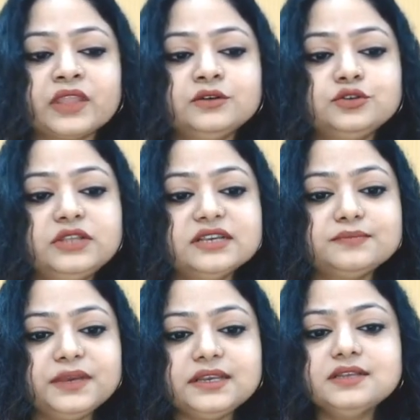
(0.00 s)
So the
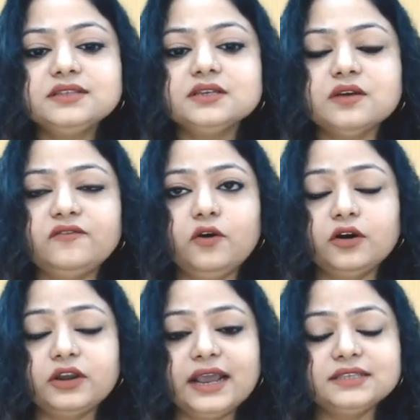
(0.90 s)
experiences of
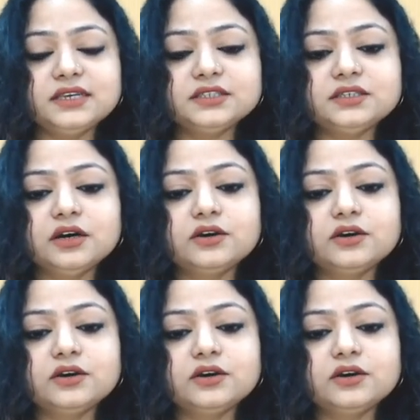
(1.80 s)
organization